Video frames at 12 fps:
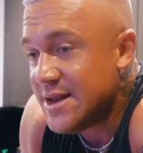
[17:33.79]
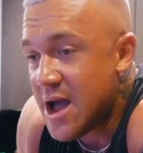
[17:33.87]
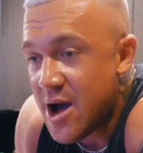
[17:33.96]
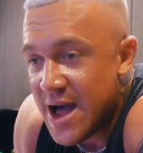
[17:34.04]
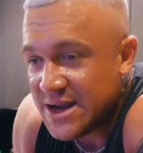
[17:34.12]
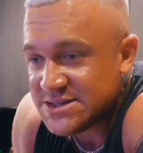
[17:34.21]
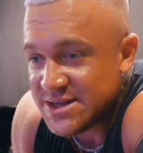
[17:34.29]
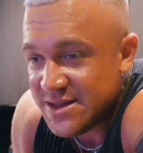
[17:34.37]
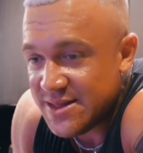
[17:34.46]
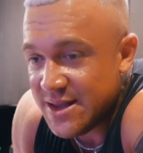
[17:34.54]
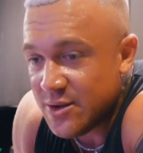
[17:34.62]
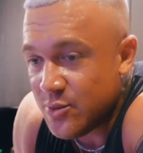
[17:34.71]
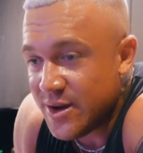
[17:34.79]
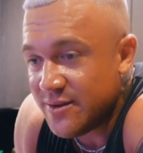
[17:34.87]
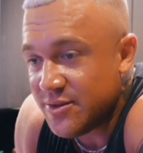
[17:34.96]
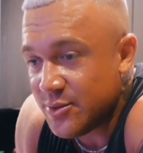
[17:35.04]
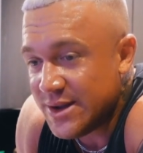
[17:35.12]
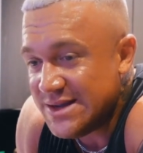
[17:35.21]
Now, I actually think one
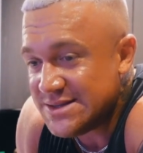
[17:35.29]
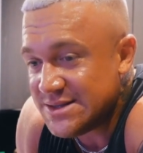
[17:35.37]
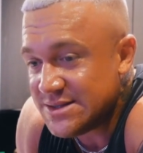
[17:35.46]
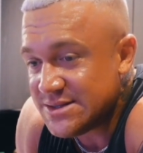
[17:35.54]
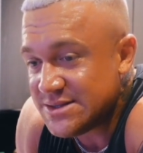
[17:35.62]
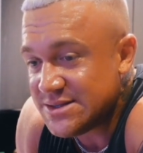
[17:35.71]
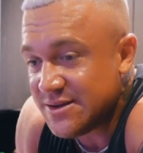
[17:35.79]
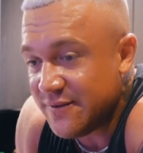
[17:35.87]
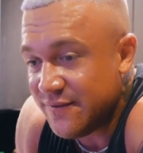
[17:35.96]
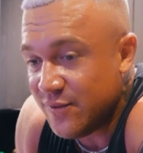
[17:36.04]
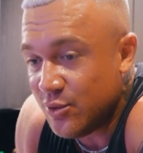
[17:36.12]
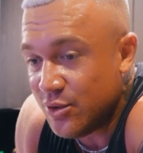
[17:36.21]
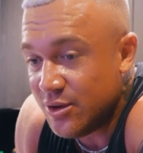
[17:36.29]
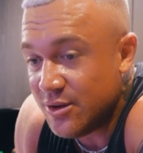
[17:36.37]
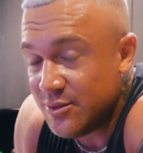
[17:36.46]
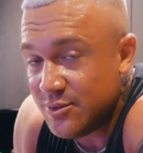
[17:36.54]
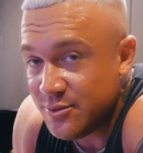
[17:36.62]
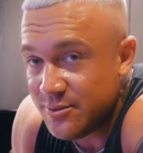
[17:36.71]
of the reasons
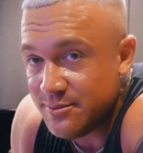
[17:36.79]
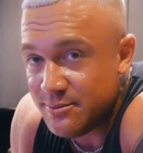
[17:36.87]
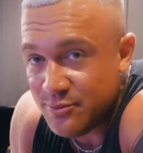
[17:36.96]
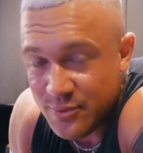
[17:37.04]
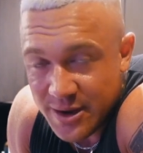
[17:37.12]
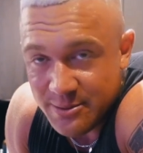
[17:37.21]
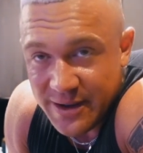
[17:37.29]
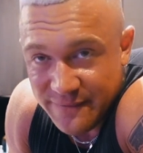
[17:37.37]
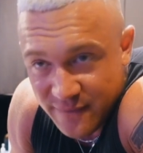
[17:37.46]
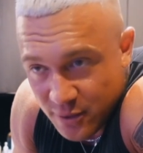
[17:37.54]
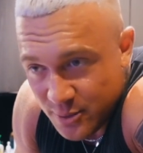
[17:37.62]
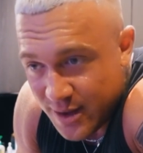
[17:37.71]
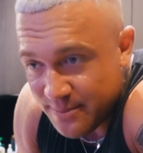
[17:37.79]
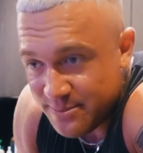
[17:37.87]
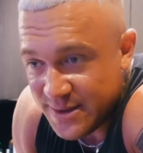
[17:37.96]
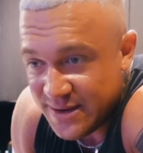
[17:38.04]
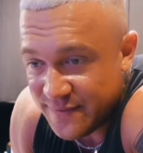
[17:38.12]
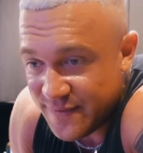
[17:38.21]
for one of my
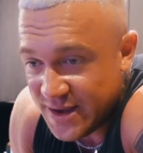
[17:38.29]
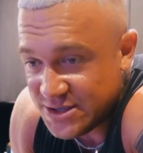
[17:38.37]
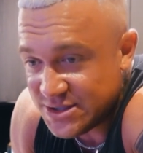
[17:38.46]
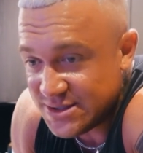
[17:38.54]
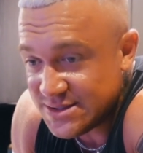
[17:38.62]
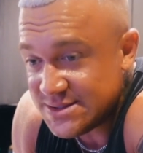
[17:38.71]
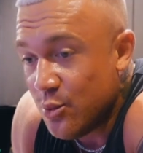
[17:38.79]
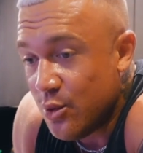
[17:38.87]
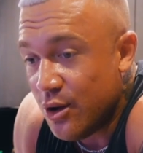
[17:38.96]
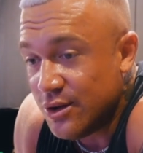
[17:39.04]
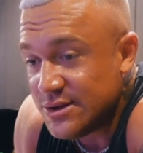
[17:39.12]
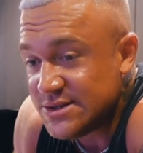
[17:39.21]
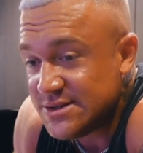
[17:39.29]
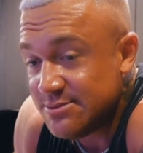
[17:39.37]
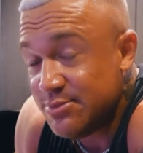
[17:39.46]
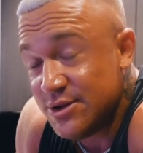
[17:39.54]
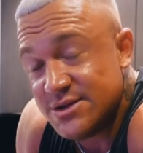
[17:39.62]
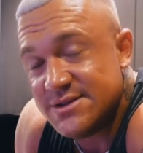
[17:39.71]
follow-up infections was
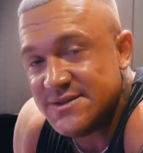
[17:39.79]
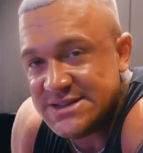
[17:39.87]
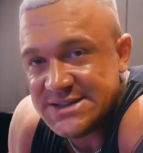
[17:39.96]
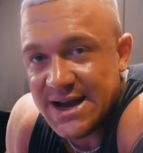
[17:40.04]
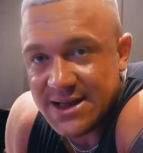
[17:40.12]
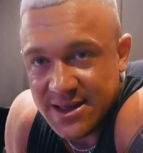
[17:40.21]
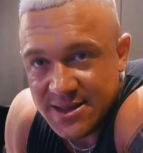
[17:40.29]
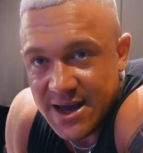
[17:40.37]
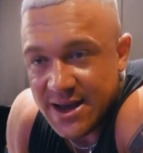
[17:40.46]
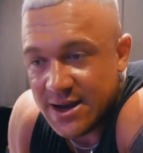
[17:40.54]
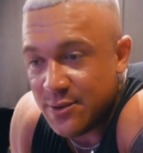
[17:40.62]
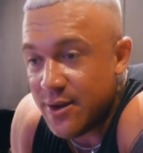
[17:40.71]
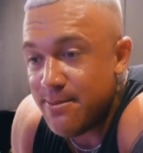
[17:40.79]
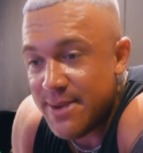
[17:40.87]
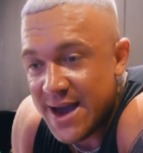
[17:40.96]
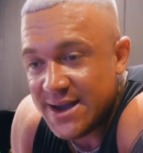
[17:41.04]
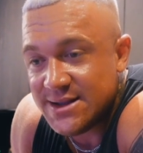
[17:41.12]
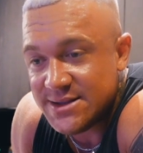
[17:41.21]
because of exactly that. I went
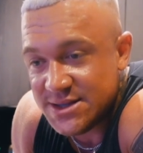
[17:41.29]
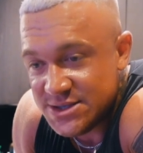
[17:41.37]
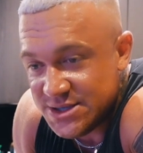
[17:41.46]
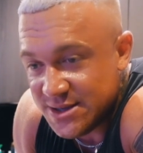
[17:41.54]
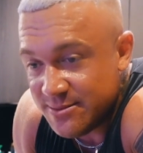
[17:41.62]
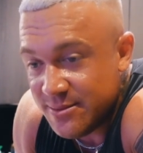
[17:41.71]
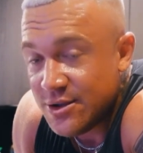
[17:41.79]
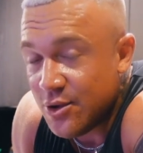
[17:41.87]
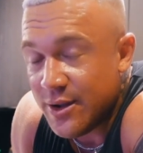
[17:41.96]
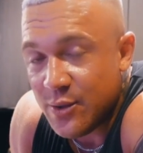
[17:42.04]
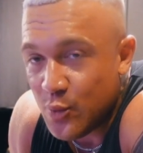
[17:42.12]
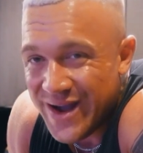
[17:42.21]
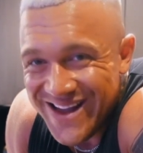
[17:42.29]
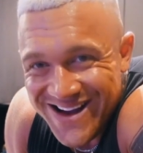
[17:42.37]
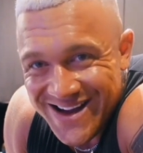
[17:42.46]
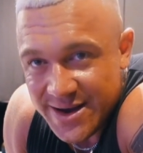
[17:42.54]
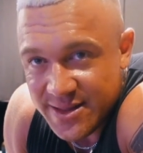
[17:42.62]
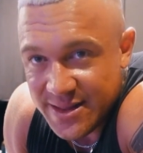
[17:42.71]
back into the gym going way
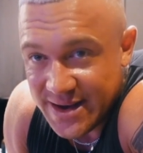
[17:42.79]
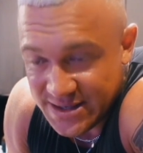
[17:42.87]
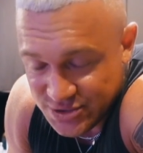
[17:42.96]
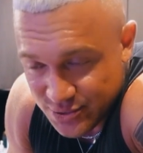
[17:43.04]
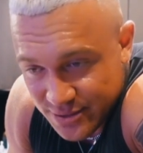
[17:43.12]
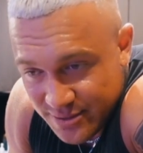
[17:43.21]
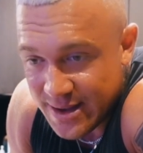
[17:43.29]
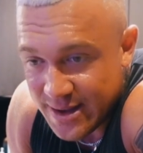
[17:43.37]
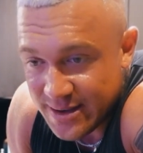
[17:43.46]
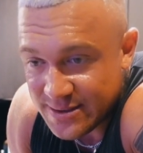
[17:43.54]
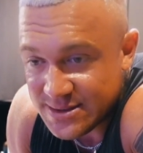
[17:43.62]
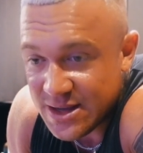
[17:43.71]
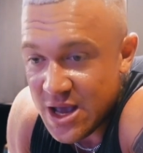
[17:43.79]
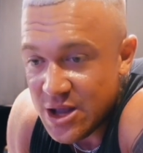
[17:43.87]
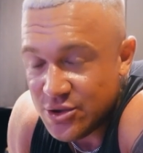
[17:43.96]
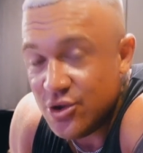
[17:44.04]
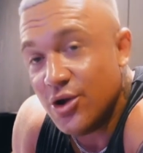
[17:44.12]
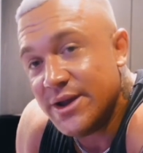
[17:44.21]
harder than I should and
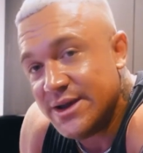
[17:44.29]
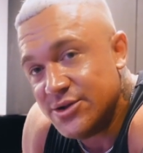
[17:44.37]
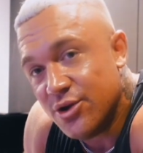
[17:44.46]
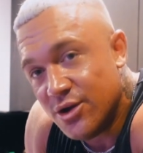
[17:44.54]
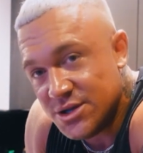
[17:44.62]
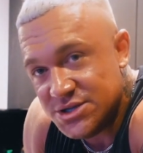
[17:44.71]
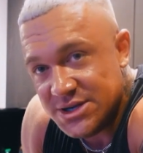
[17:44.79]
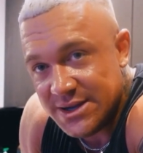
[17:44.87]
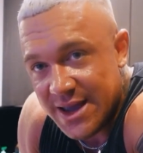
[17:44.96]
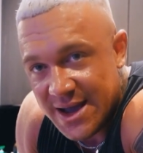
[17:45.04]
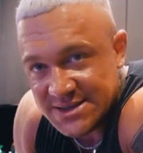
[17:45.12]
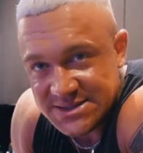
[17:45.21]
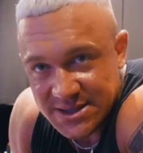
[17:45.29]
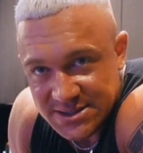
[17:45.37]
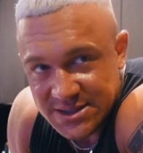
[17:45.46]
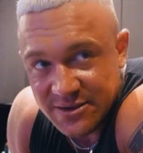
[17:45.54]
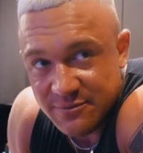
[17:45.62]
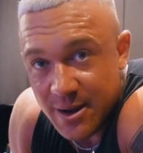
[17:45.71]
not acknowledging how
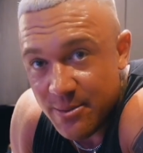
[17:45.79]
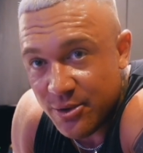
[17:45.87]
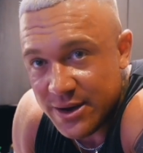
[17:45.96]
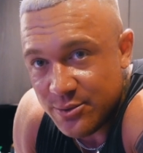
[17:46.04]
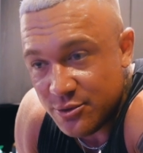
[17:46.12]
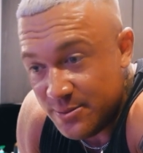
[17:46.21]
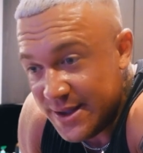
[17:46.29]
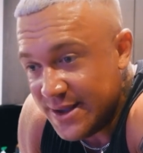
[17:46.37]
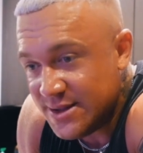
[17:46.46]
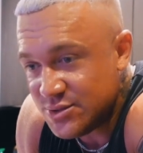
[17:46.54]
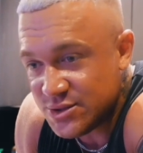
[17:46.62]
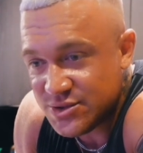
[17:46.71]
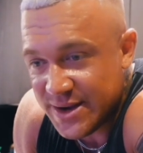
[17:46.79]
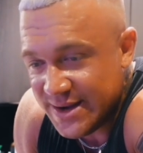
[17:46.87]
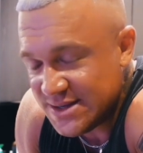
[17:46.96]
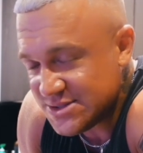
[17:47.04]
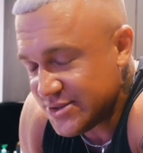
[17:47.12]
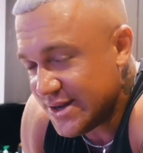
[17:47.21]
sensitive my body would be to a
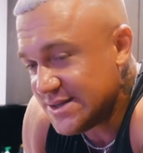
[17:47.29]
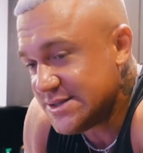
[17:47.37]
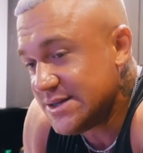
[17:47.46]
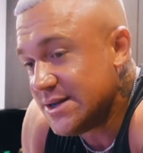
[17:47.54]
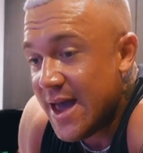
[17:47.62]
training stress.